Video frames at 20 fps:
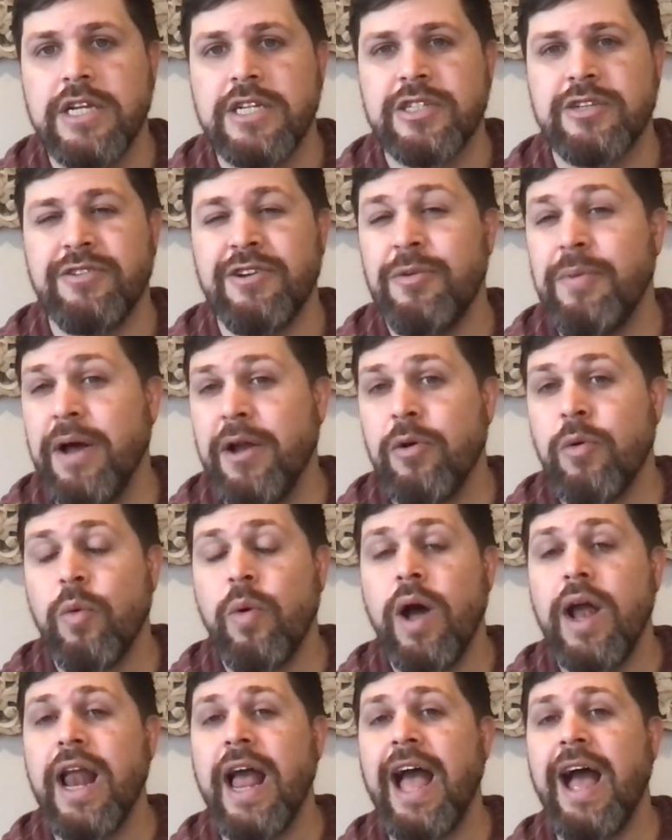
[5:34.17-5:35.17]
So no matter
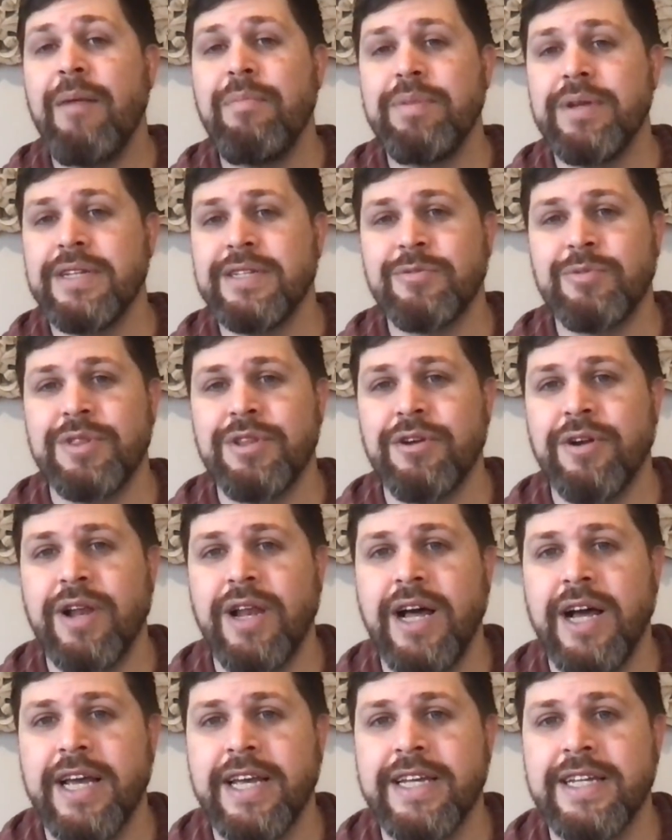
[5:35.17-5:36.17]
what happens with your
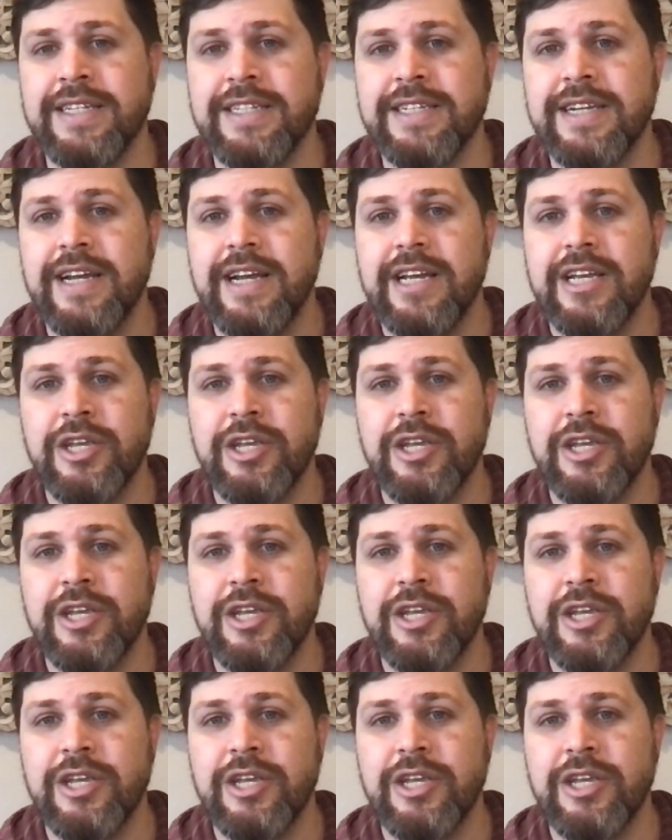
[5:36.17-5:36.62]
clients,